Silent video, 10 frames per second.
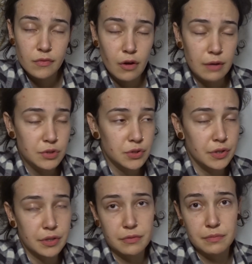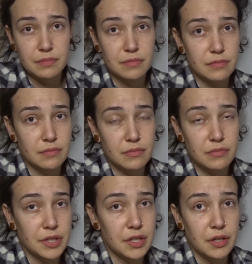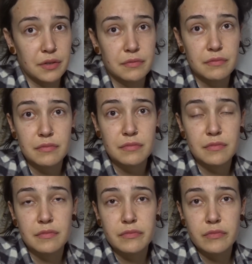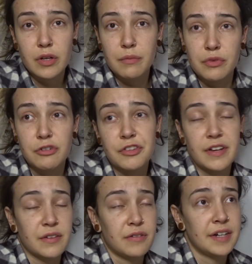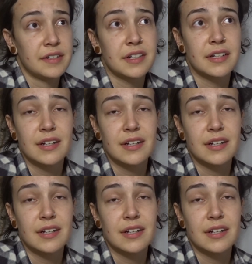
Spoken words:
I'm sure he'll, you know, come through the other end.